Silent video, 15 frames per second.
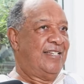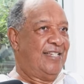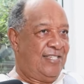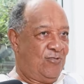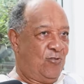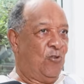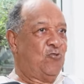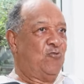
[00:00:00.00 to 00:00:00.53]

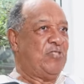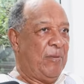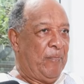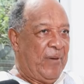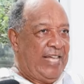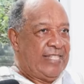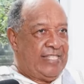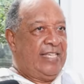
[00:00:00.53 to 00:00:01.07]
you go to the
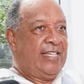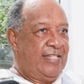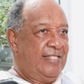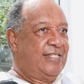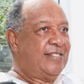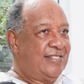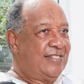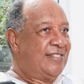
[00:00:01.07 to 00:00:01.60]

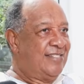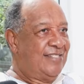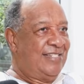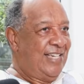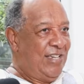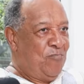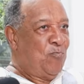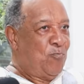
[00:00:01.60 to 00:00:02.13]
bathroom
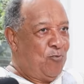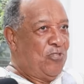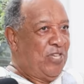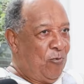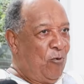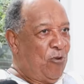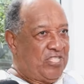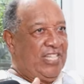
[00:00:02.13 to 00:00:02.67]
and put
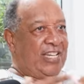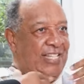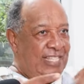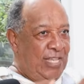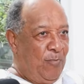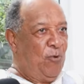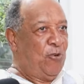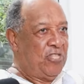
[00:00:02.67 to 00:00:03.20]
the water
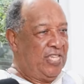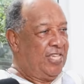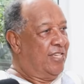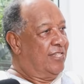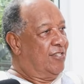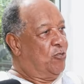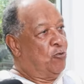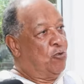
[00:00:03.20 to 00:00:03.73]
in the body.
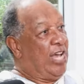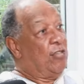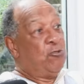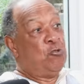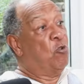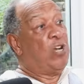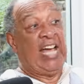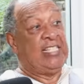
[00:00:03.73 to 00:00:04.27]
You ca-
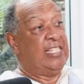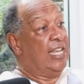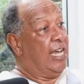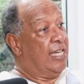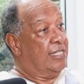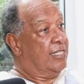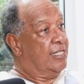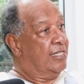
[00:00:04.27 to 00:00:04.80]
you can't
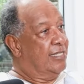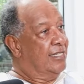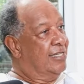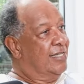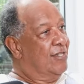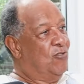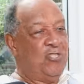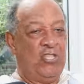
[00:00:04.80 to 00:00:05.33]
write.
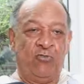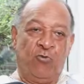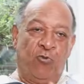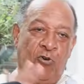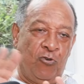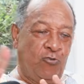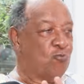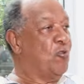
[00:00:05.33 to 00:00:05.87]
You okay,
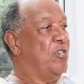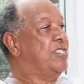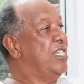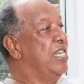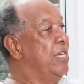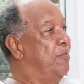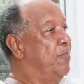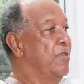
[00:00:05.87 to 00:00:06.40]
need to go just to
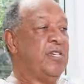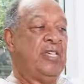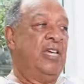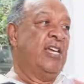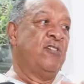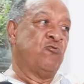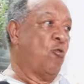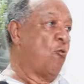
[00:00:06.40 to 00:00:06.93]
sleep, to...
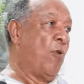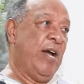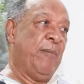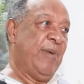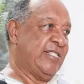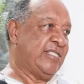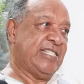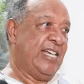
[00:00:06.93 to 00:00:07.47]
and no
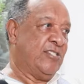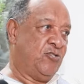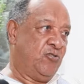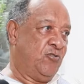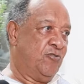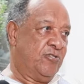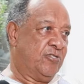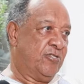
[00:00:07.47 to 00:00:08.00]
one must touch
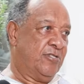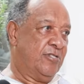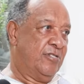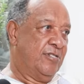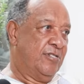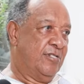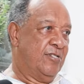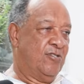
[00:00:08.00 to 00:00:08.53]
yours.
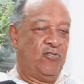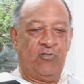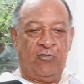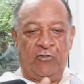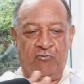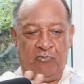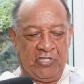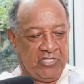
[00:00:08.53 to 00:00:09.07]
You
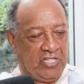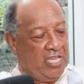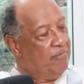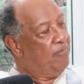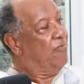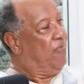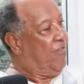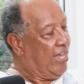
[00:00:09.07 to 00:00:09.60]
go to
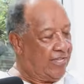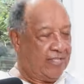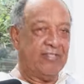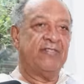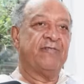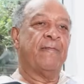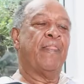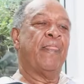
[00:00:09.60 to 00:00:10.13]
sleep,
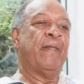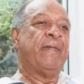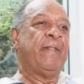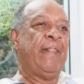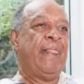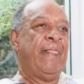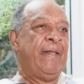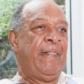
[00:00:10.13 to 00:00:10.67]
fine.
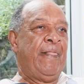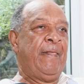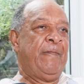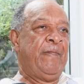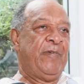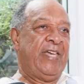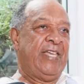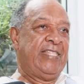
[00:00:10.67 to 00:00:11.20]

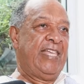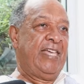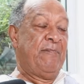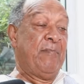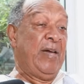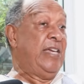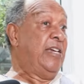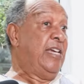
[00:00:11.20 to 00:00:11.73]
And
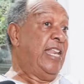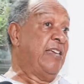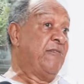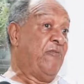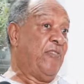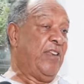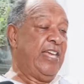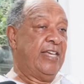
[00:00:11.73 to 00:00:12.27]
then my
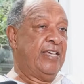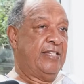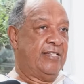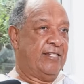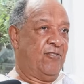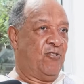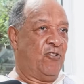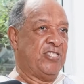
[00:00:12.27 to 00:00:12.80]
great friend
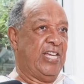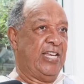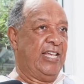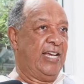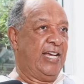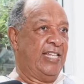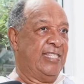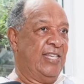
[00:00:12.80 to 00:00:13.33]
Ronald
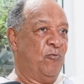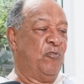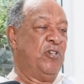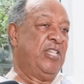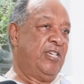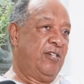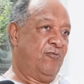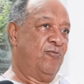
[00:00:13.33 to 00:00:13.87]

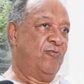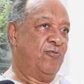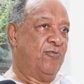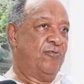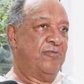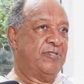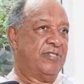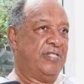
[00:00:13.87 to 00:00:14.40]
Nkanewiri,
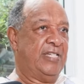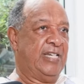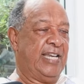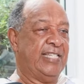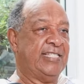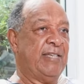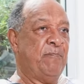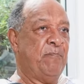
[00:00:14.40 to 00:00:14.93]
who yeah,
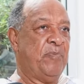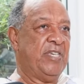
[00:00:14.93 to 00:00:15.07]
rest in